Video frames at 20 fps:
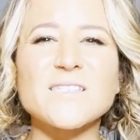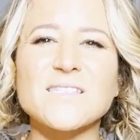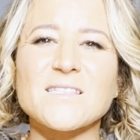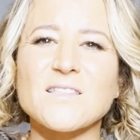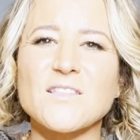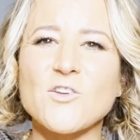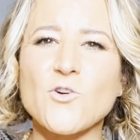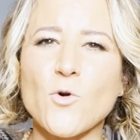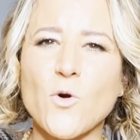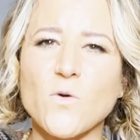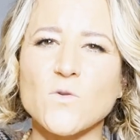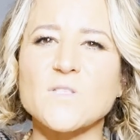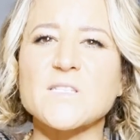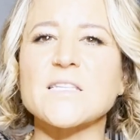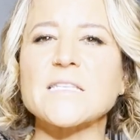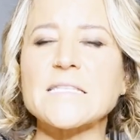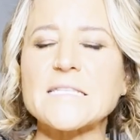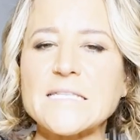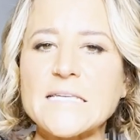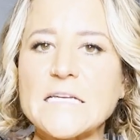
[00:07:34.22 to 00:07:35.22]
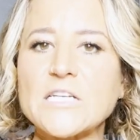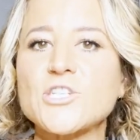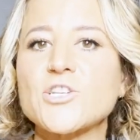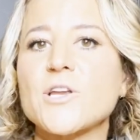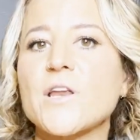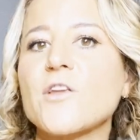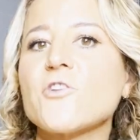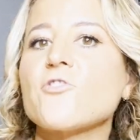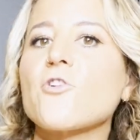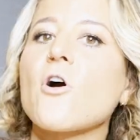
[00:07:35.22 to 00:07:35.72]
your own
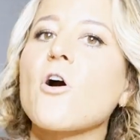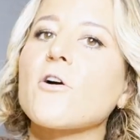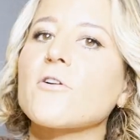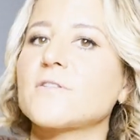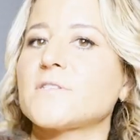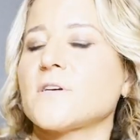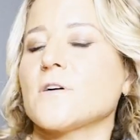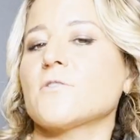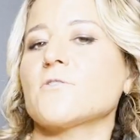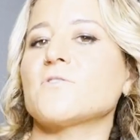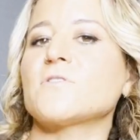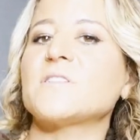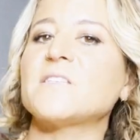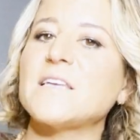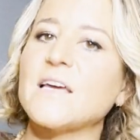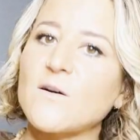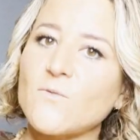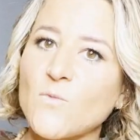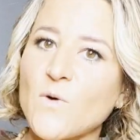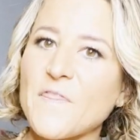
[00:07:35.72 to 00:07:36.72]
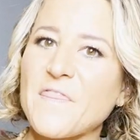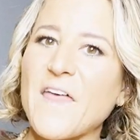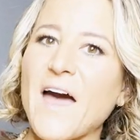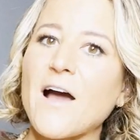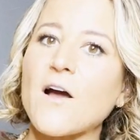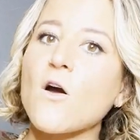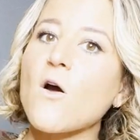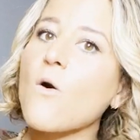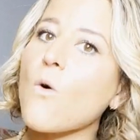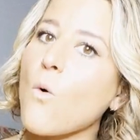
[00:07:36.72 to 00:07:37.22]
sensation in your heart, to understand what
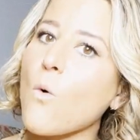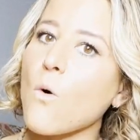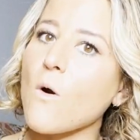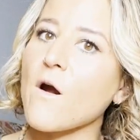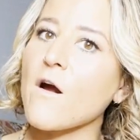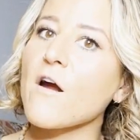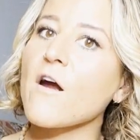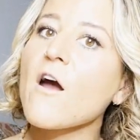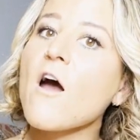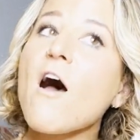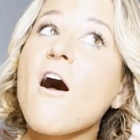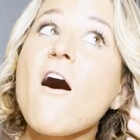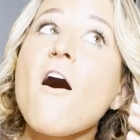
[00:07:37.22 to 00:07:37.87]
that core